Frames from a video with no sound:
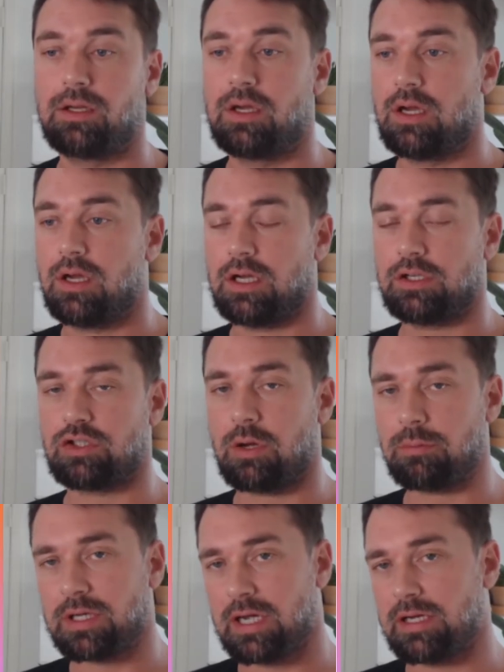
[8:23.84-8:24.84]
In some
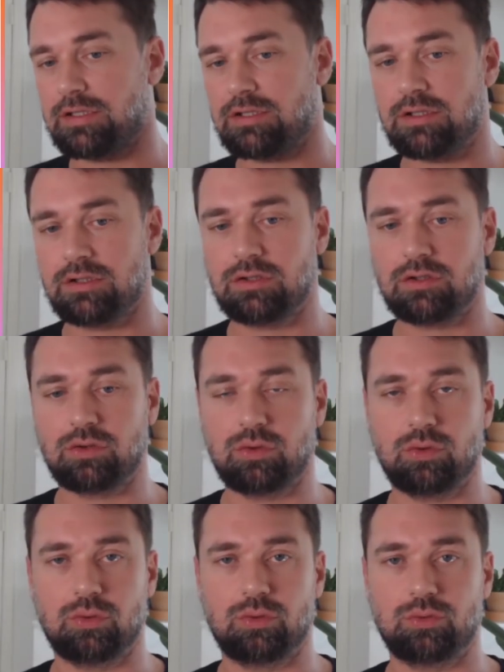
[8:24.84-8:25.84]
cases,
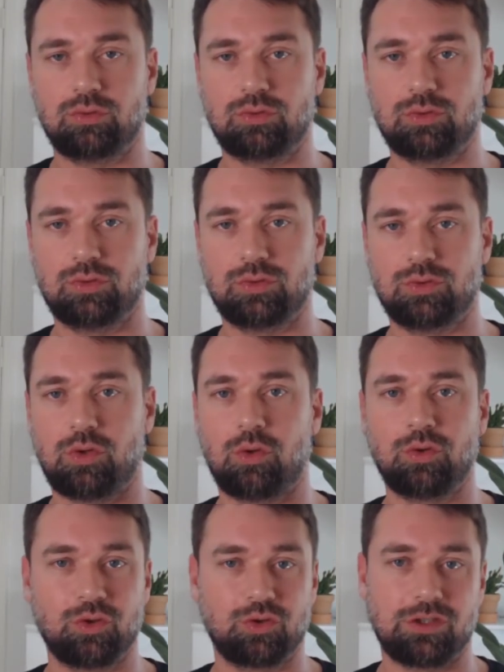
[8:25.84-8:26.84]
you don't
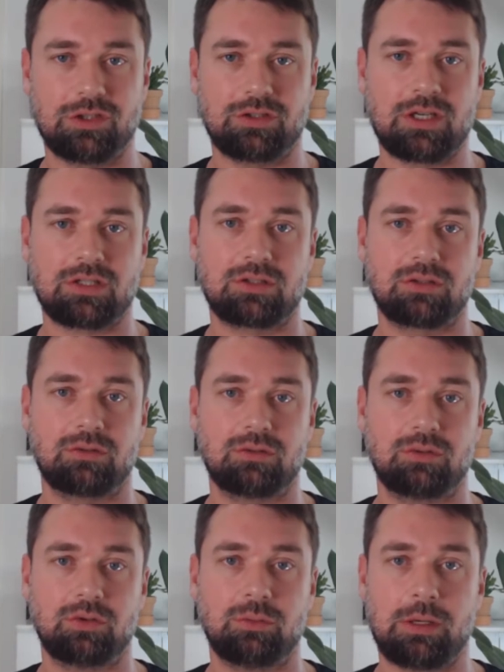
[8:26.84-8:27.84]
use CSS.
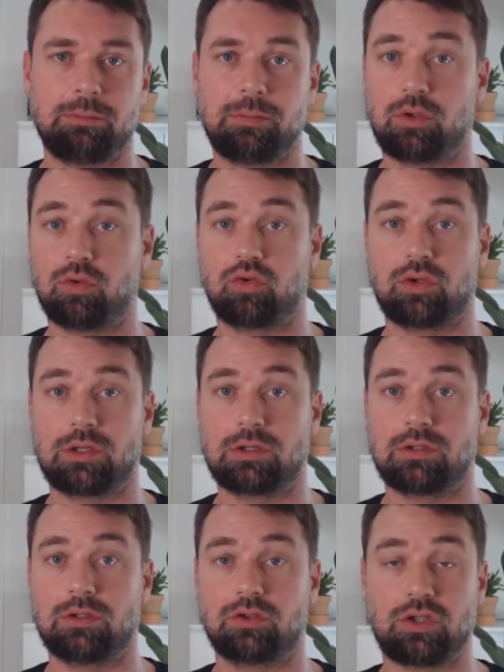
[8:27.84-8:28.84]
You might be using
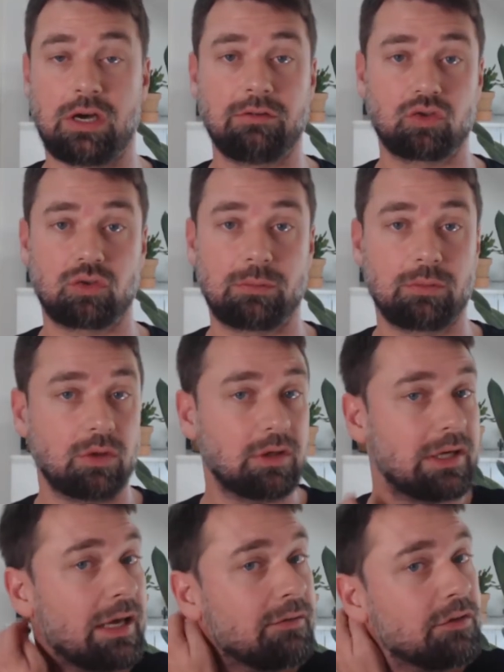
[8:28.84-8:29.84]
JavaScript or a
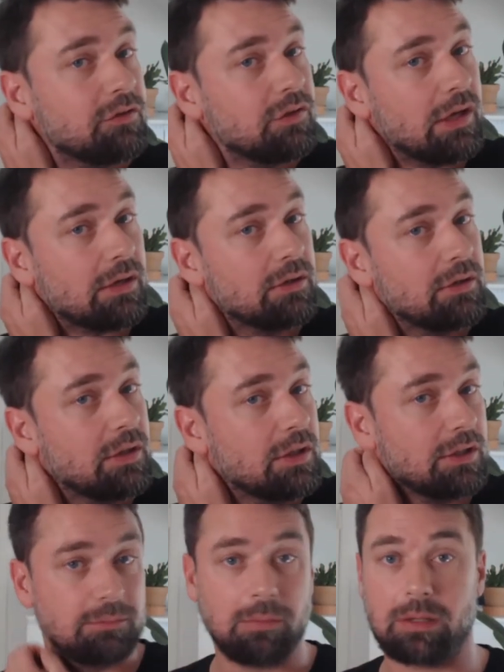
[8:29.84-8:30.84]
canvas tag. It
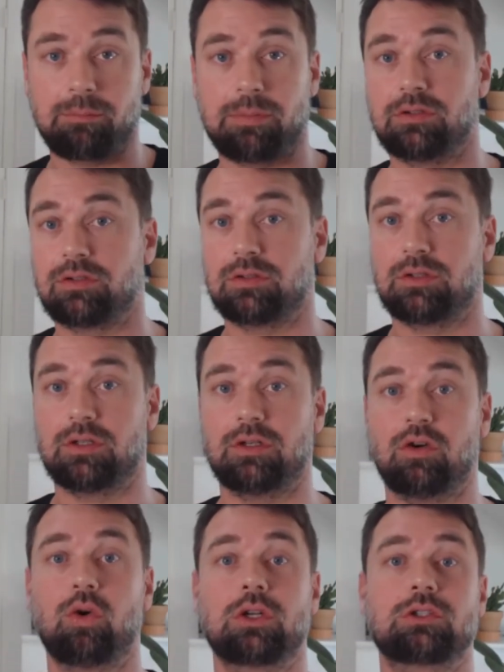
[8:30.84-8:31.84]
might be a
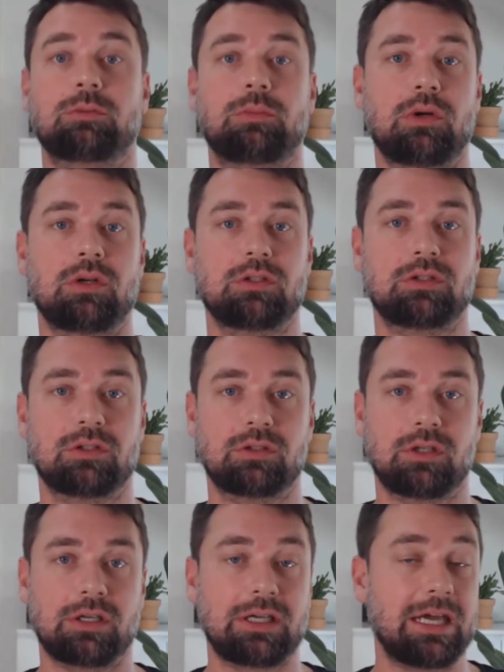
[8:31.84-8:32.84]
whole experience, a
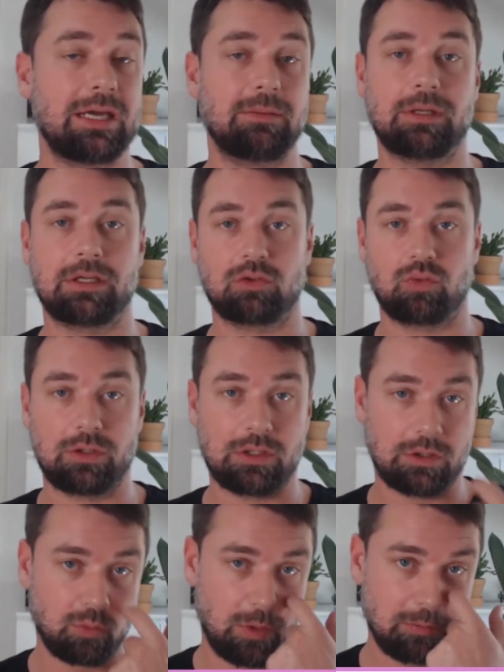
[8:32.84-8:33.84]
game that is written in
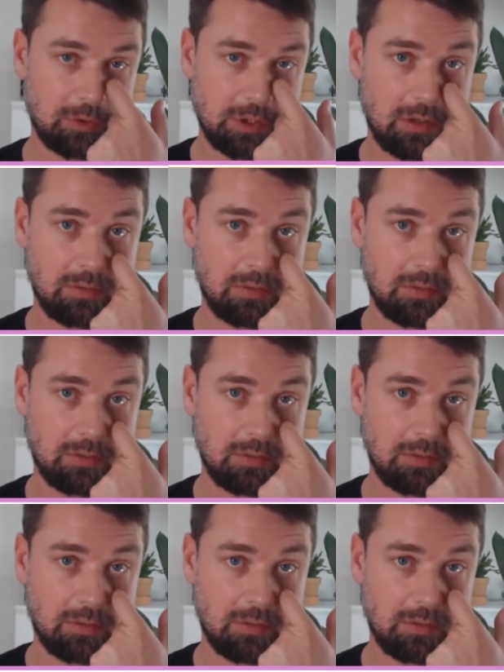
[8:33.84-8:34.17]
WebGL.